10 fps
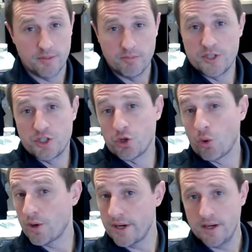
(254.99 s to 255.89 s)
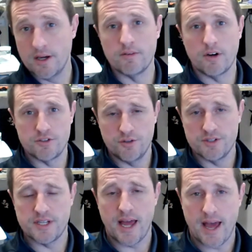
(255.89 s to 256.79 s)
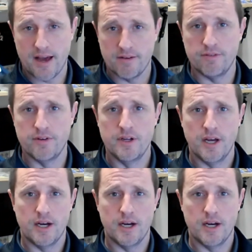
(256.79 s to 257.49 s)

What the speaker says: the majority of our students have